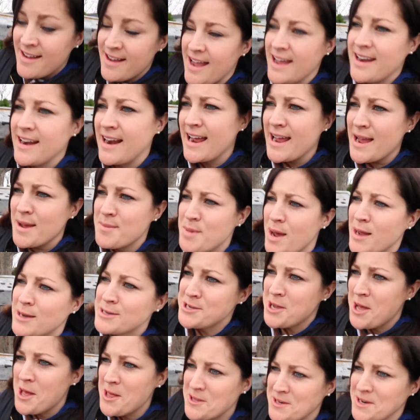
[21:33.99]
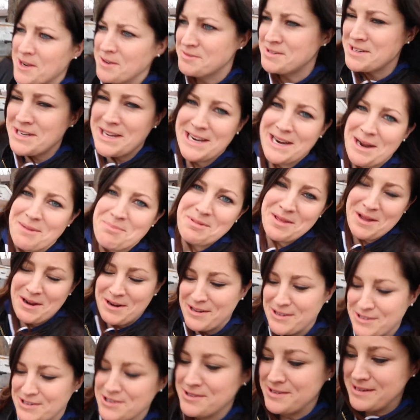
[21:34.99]
And I am not tall enough to get up
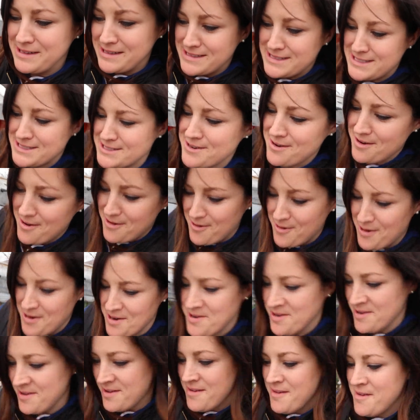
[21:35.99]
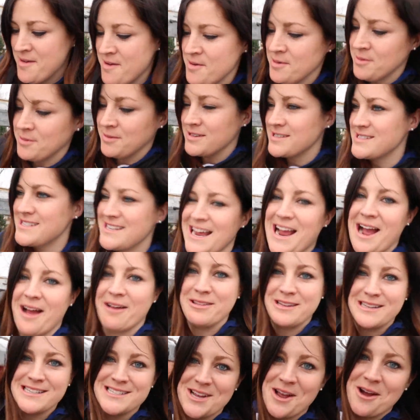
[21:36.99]
there and do it. So we'll see
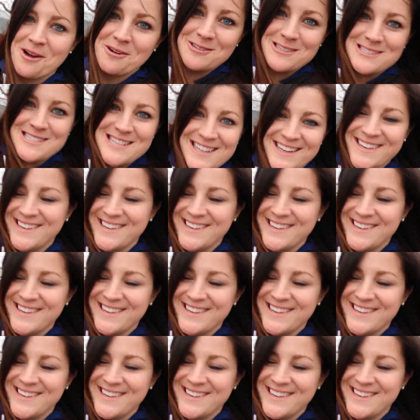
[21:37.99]
how this goes.